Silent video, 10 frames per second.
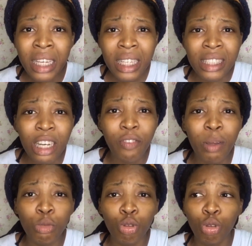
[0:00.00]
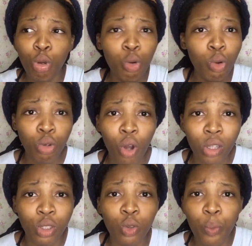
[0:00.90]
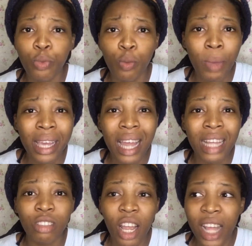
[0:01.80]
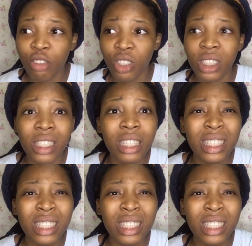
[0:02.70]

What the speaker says: instead of them to do good roads, to make electricity